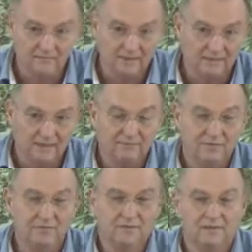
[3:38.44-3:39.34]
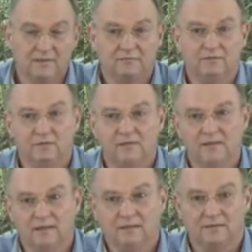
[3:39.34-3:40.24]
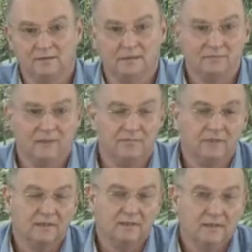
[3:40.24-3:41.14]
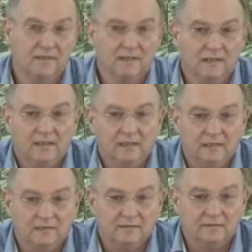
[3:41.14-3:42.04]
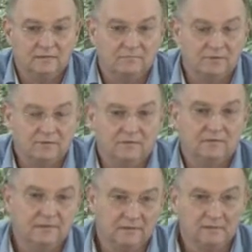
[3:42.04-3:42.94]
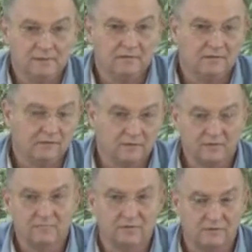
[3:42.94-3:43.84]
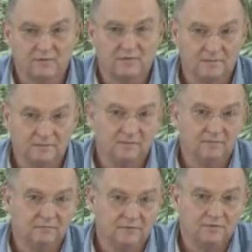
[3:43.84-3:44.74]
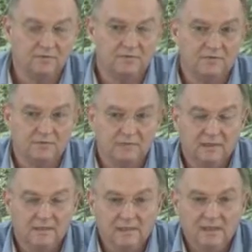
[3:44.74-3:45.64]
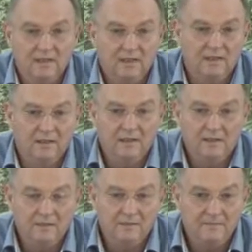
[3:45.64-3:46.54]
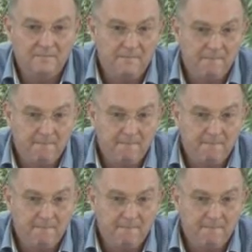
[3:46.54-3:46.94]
uh, livelihoods in that region and at the same time look at, at uh, more ec ecological and more sustainable resource use. Um,